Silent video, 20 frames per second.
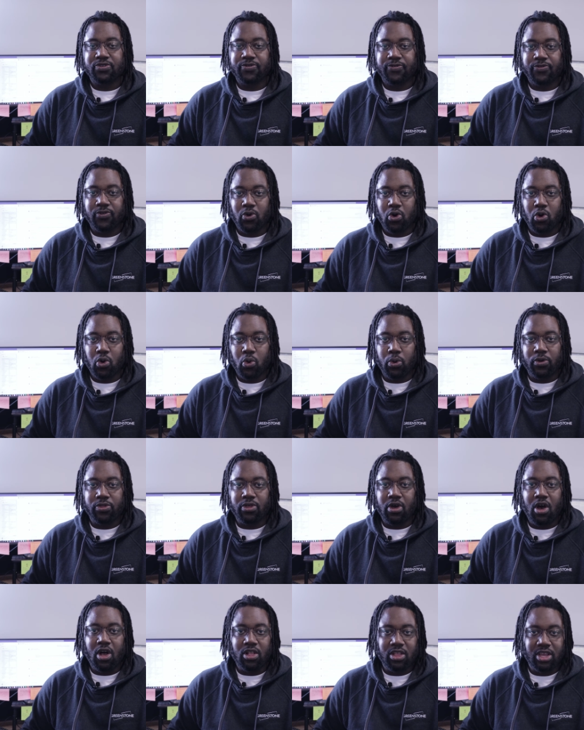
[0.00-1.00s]
floor with
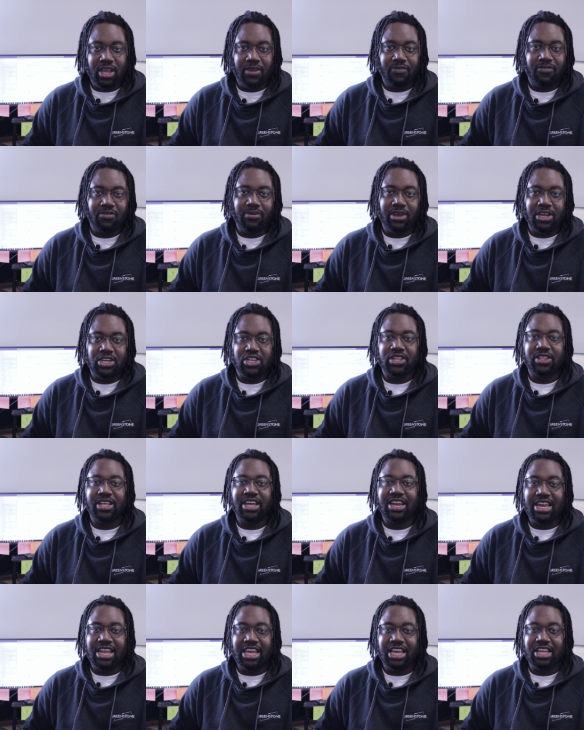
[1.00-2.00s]
all the information they
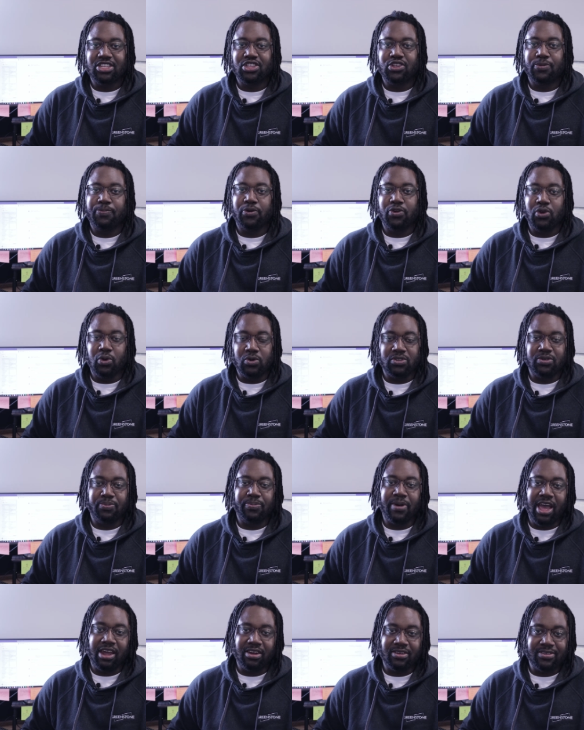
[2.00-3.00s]
need to produce the
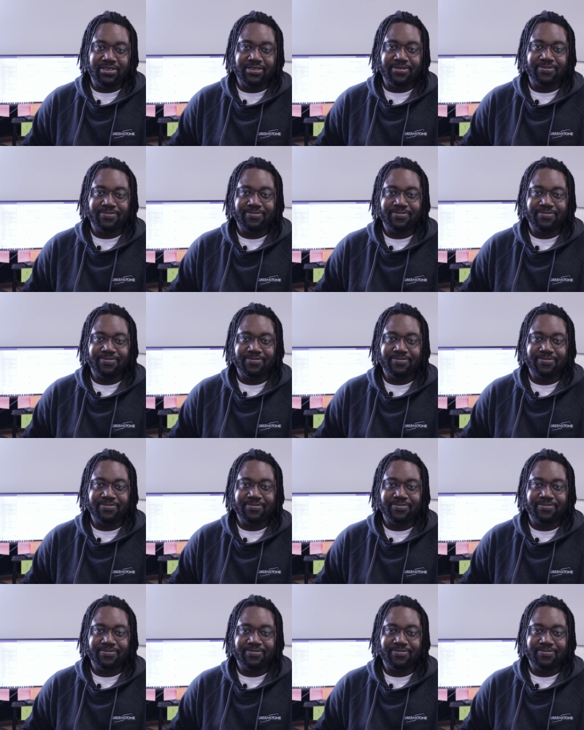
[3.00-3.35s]
panels.